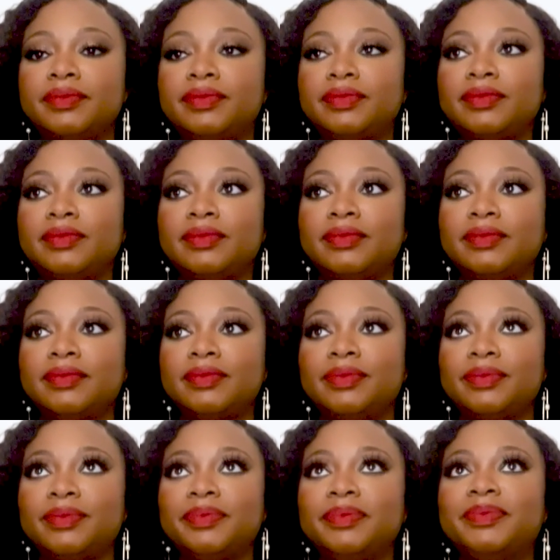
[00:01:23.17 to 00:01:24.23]
So she's got a
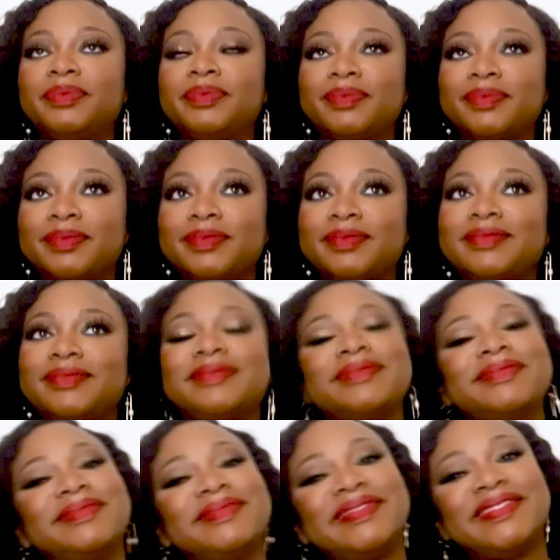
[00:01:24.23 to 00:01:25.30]
lot of information
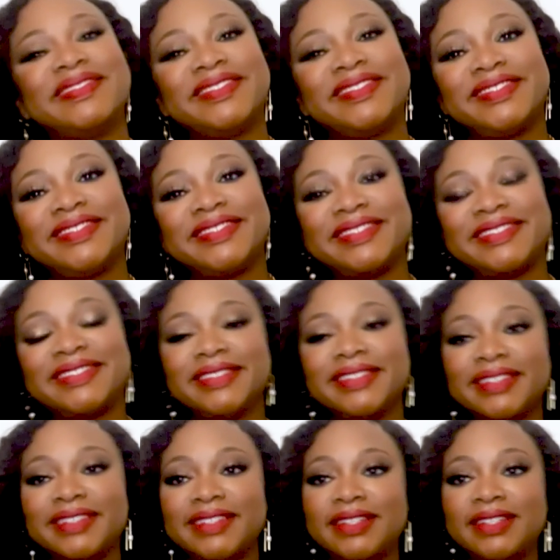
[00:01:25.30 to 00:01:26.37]
to give us, so listen
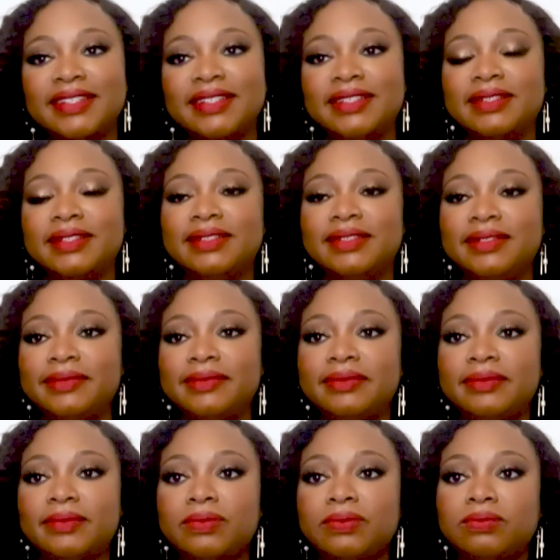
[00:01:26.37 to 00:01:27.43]
up and listen
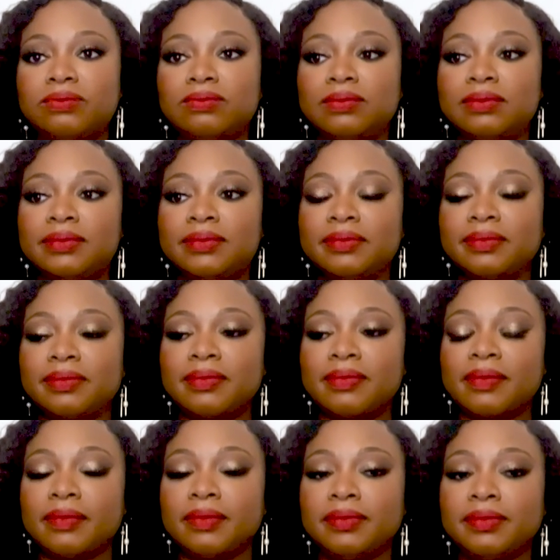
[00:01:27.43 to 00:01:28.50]
well. Naturi,
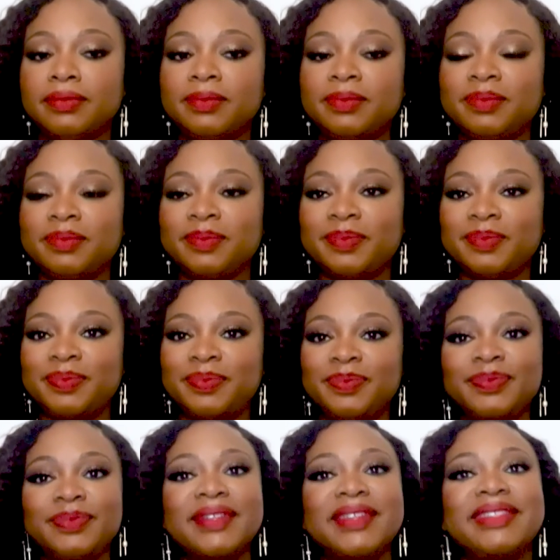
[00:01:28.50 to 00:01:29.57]
welcome.
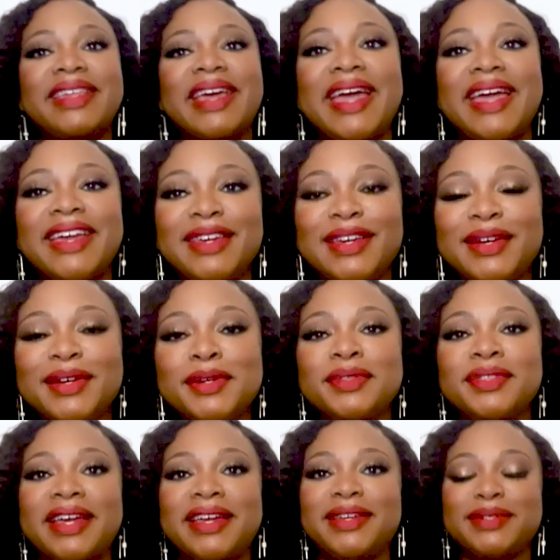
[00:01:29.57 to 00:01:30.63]
Thank you.
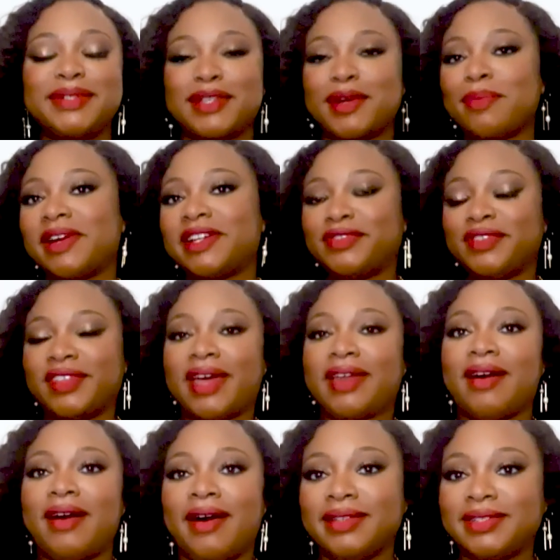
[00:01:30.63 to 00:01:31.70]
Thank you so much for that
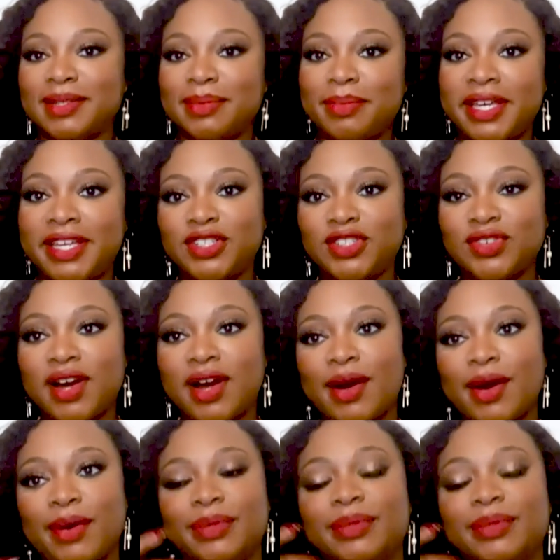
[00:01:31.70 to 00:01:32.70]
awesome intro.